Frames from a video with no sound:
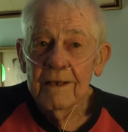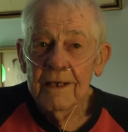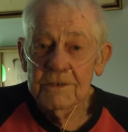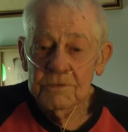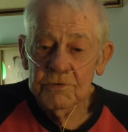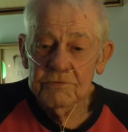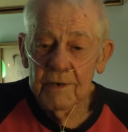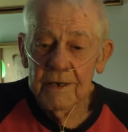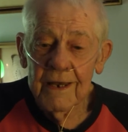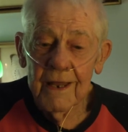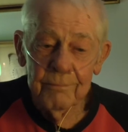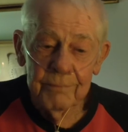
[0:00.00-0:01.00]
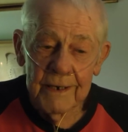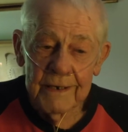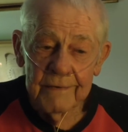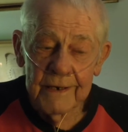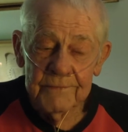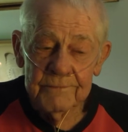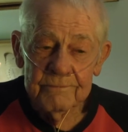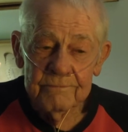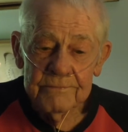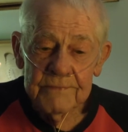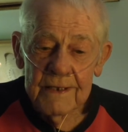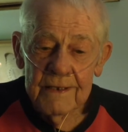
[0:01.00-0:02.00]
as it was written up anyway.
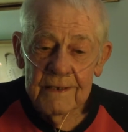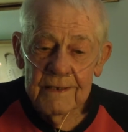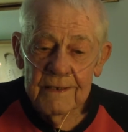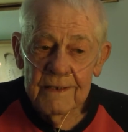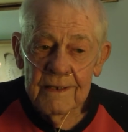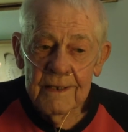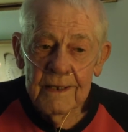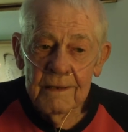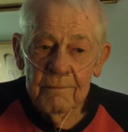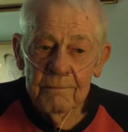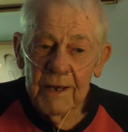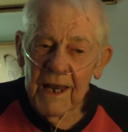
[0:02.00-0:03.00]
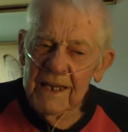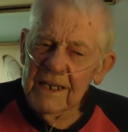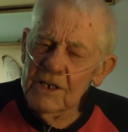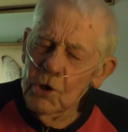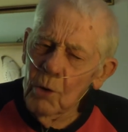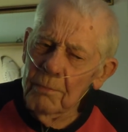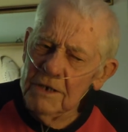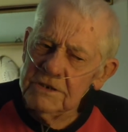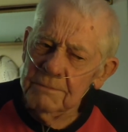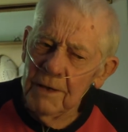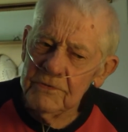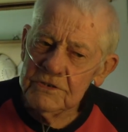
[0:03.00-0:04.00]
But I didn't know much
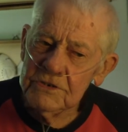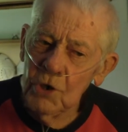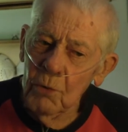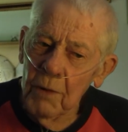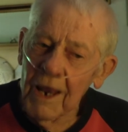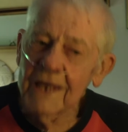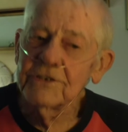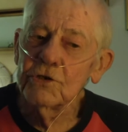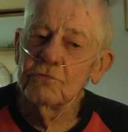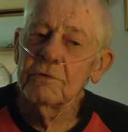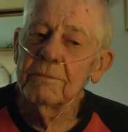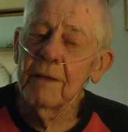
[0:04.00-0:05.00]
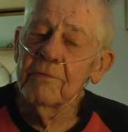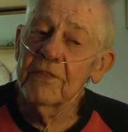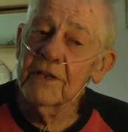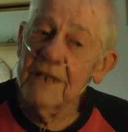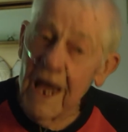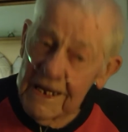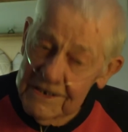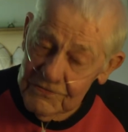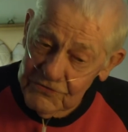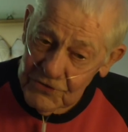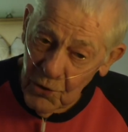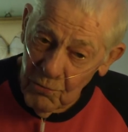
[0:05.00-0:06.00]
about the Stonewall. I do remember the night of
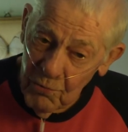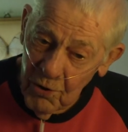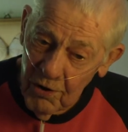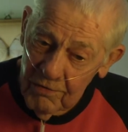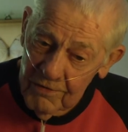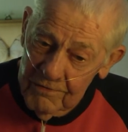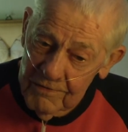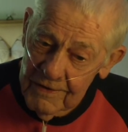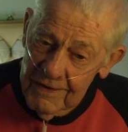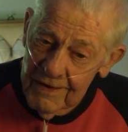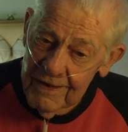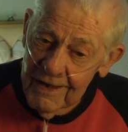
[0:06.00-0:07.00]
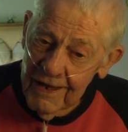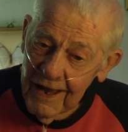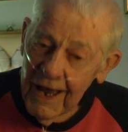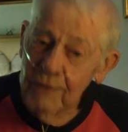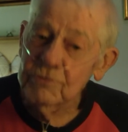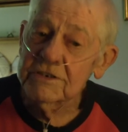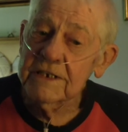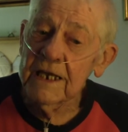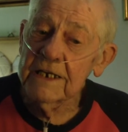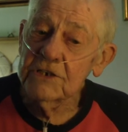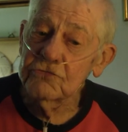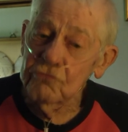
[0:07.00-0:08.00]
Stonewall. I was
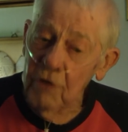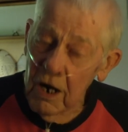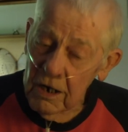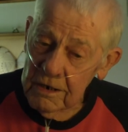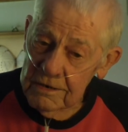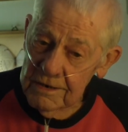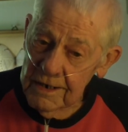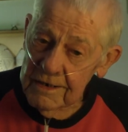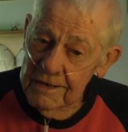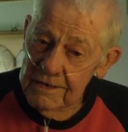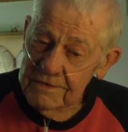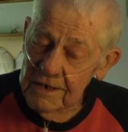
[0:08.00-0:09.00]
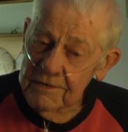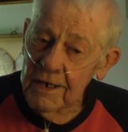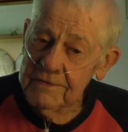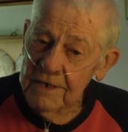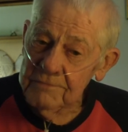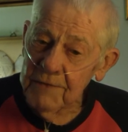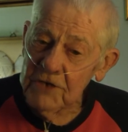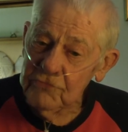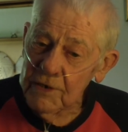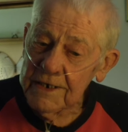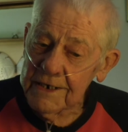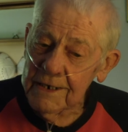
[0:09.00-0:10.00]
getting drunk, and as, as, as my
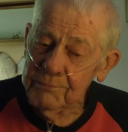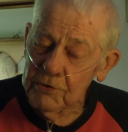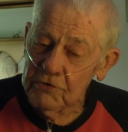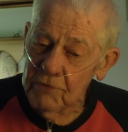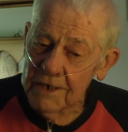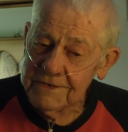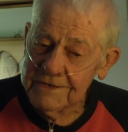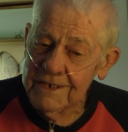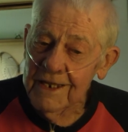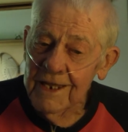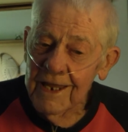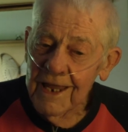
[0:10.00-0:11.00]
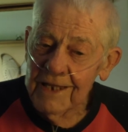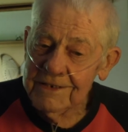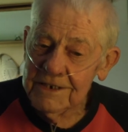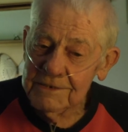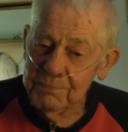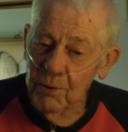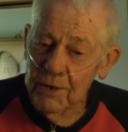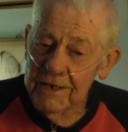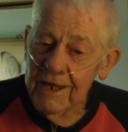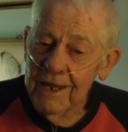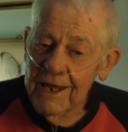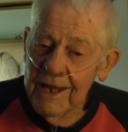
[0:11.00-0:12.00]
drinking had progressed at this point,
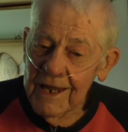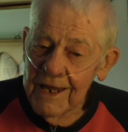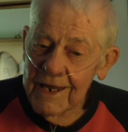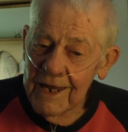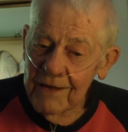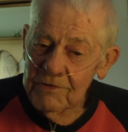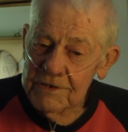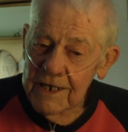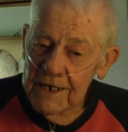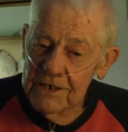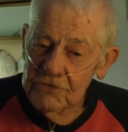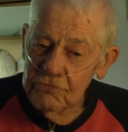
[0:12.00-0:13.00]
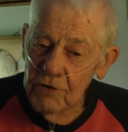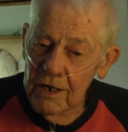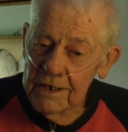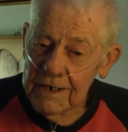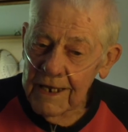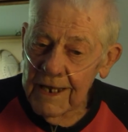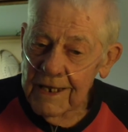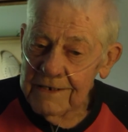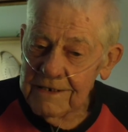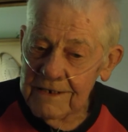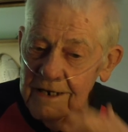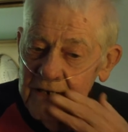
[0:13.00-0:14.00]
and I was getting drunk
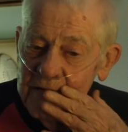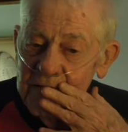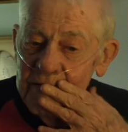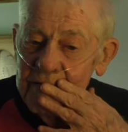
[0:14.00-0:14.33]
at uh,